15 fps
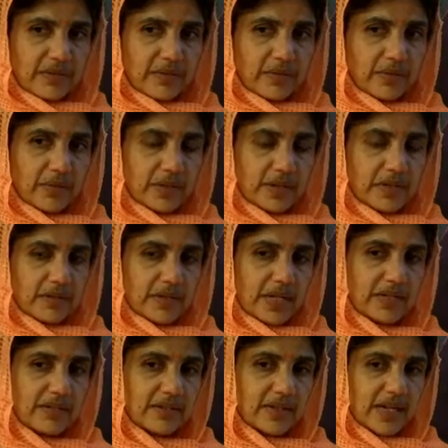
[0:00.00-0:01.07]
you know, in the
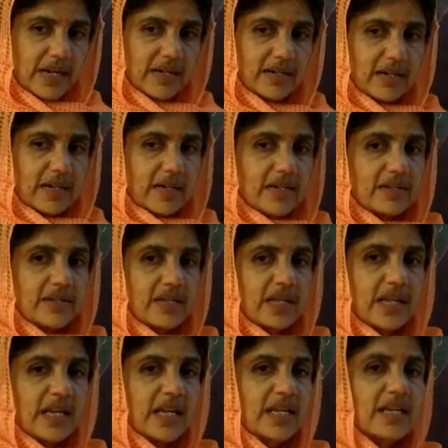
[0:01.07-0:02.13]
sense that
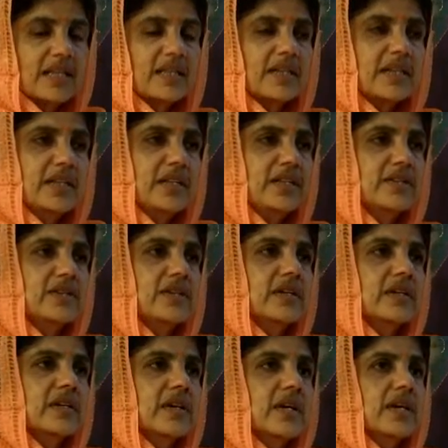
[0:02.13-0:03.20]
seeing in the
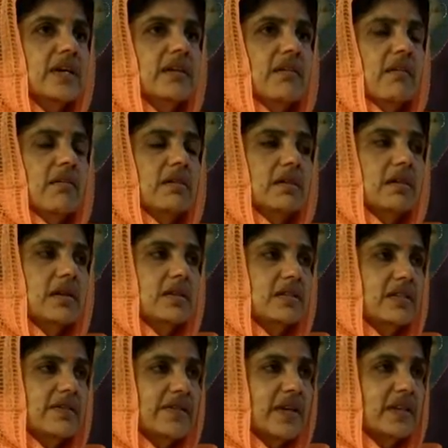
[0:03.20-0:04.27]
teacher a long
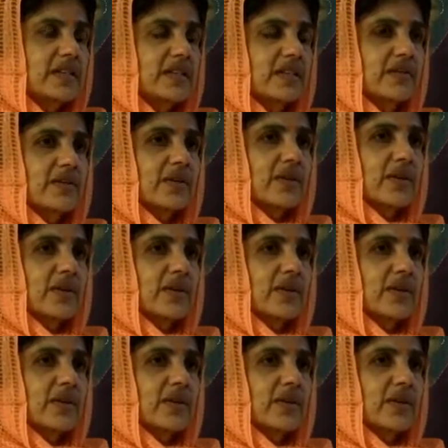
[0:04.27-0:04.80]
lost father or a